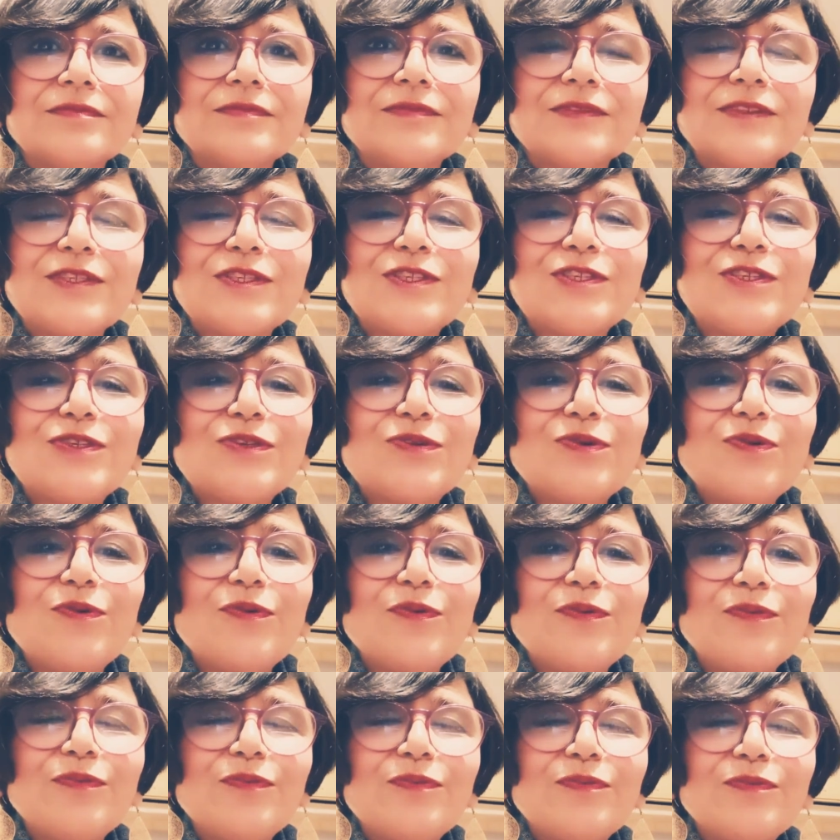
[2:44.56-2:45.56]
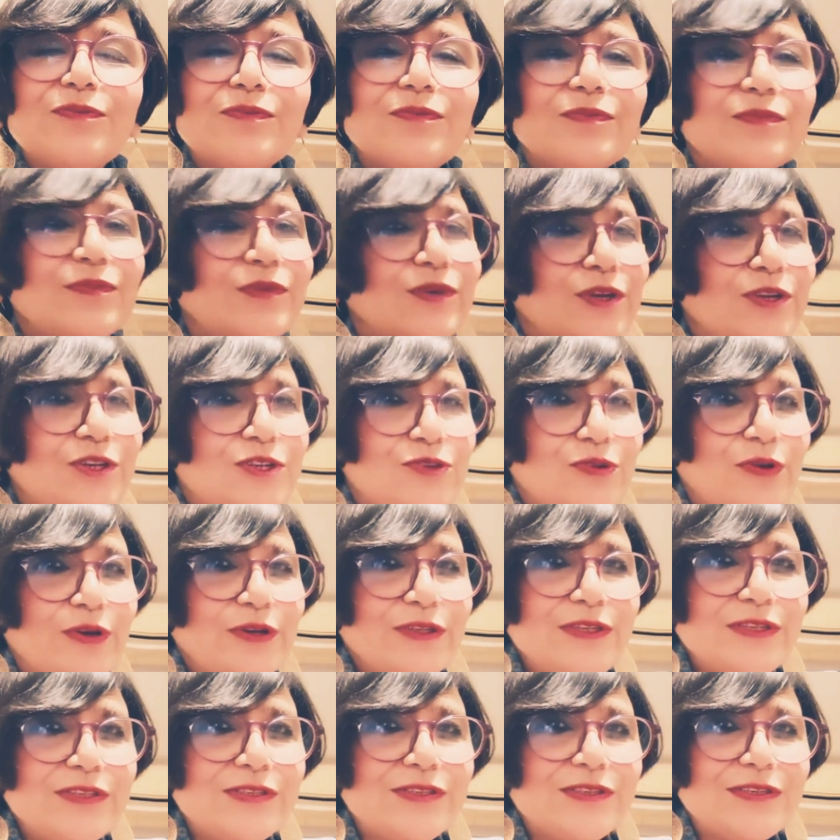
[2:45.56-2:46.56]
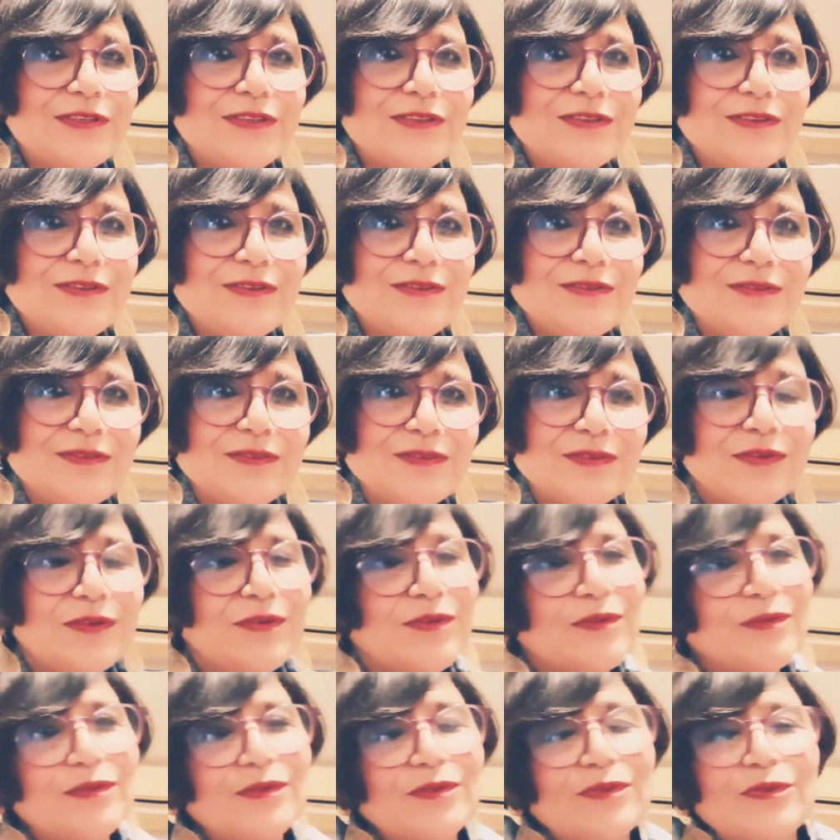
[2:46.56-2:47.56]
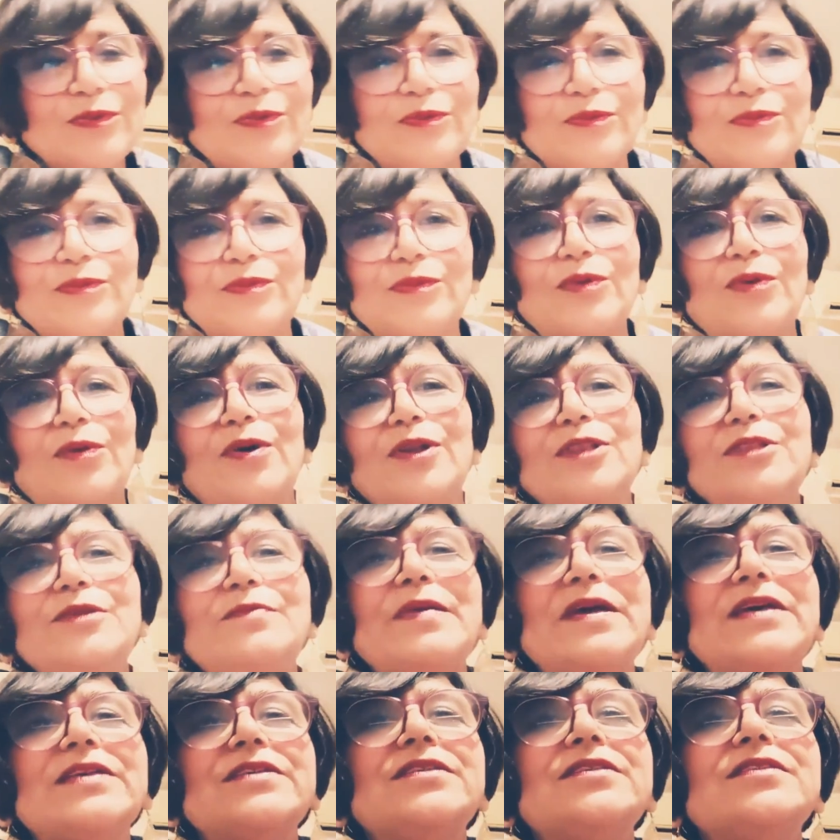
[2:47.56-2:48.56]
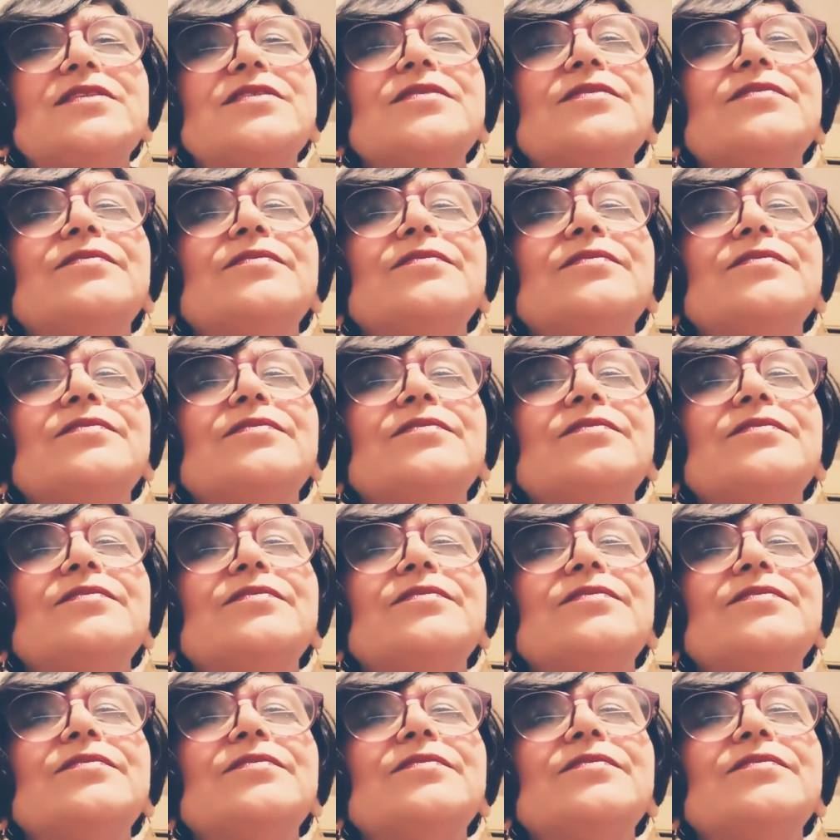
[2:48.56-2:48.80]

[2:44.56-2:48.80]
So, enjoy the season. All the best.